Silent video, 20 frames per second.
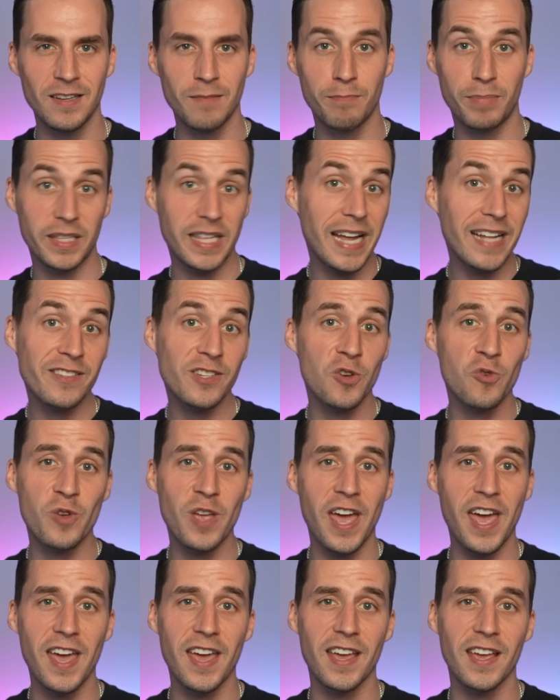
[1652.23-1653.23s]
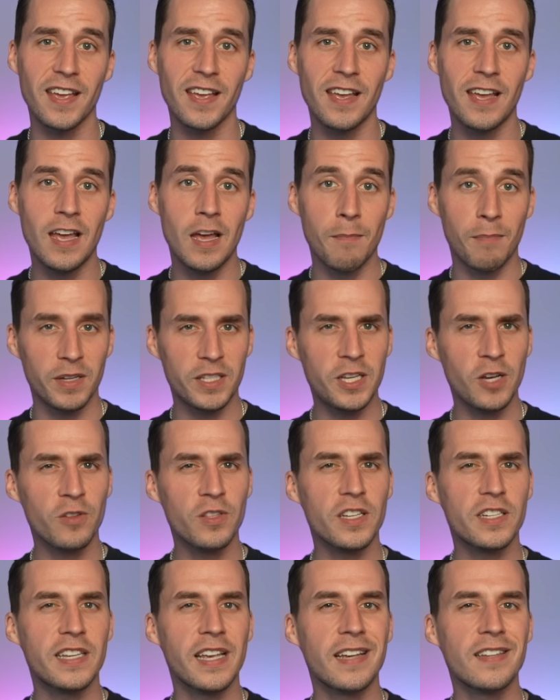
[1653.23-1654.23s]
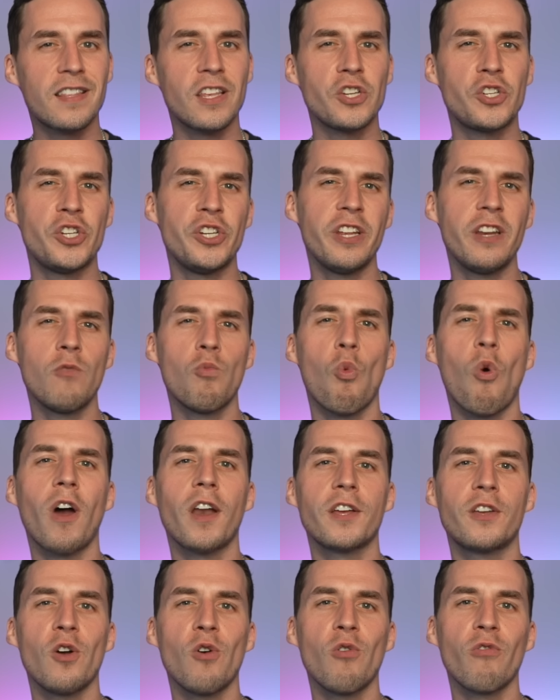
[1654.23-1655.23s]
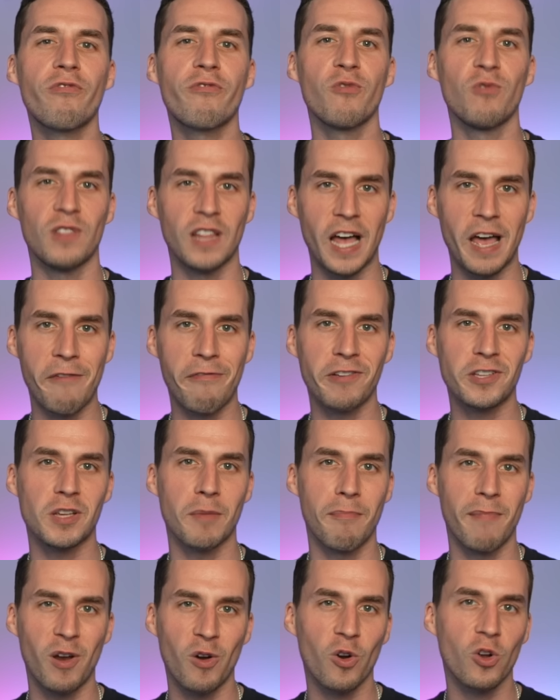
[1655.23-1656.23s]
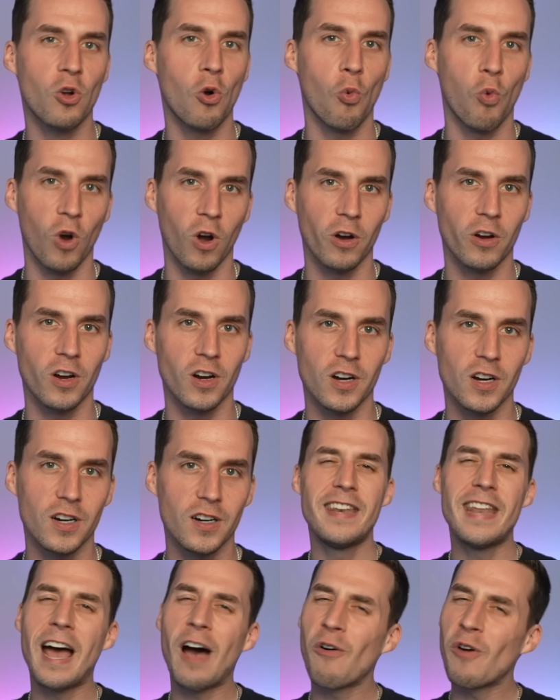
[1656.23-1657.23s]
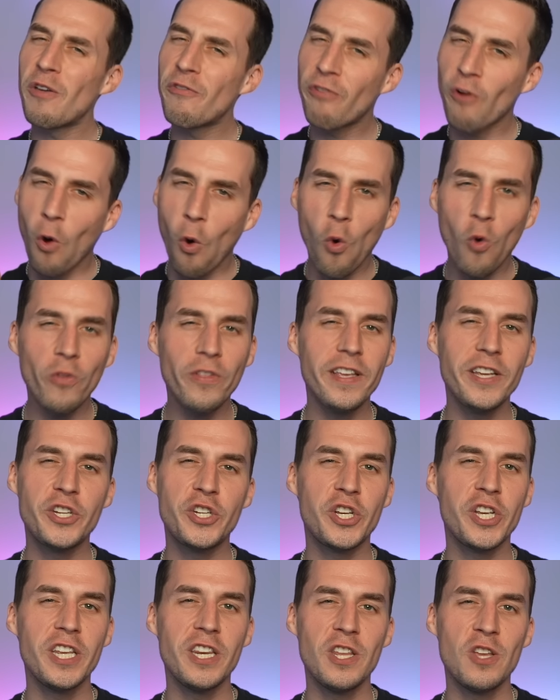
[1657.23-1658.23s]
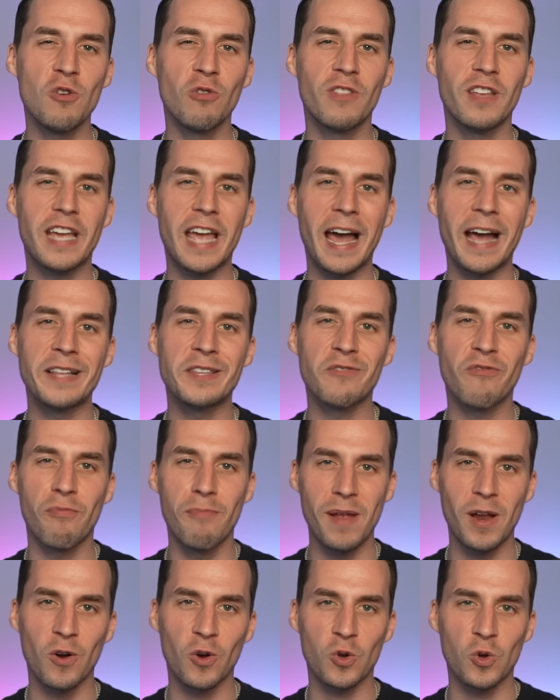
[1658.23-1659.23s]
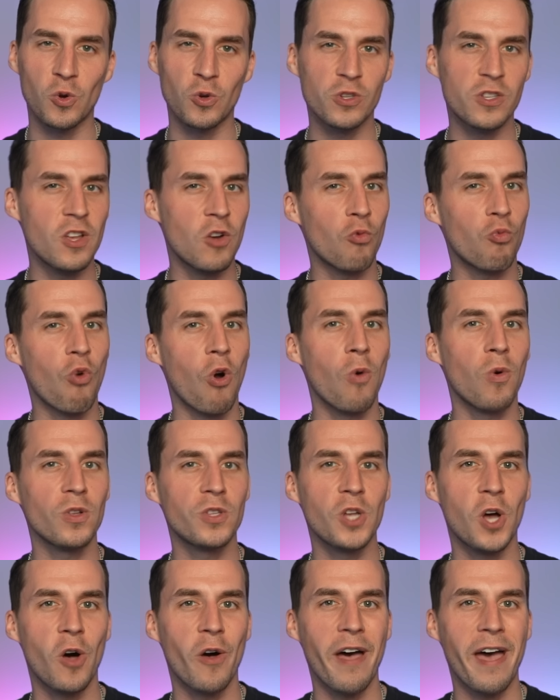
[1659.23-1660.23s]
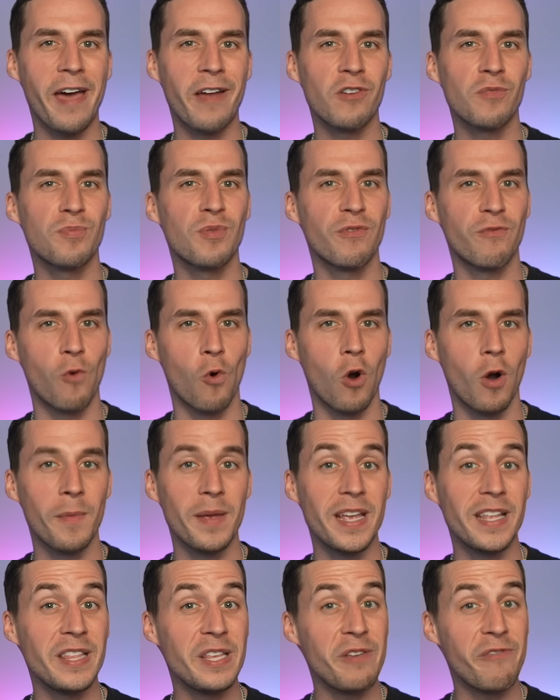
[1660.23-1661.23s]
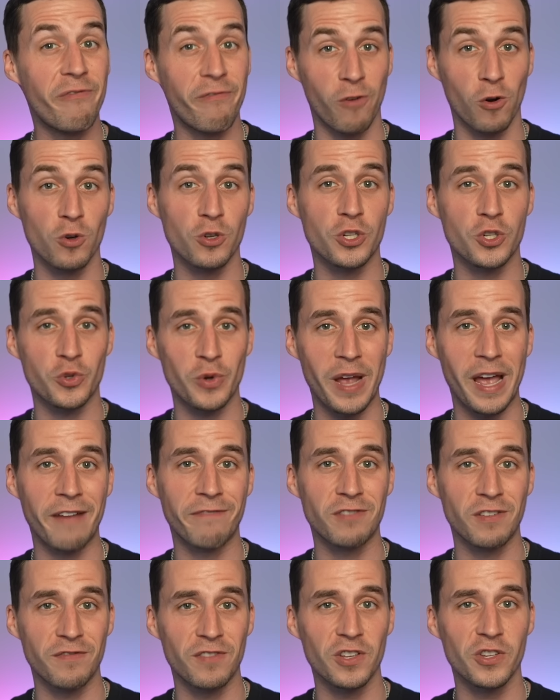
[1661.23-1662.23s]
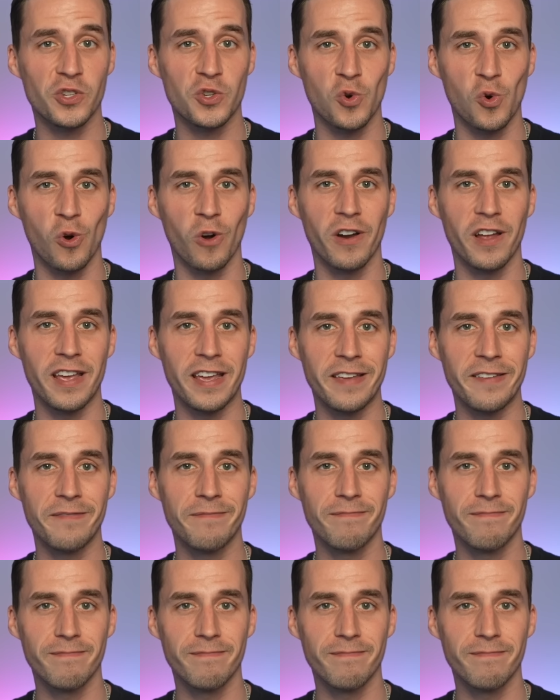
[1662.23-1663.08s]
But that's okay. Matilda says that she didn't want to go through life as a miracle worker. Now, if only she knew the kinds of miracles that Roald Dahl had her perform in the first draft of the story.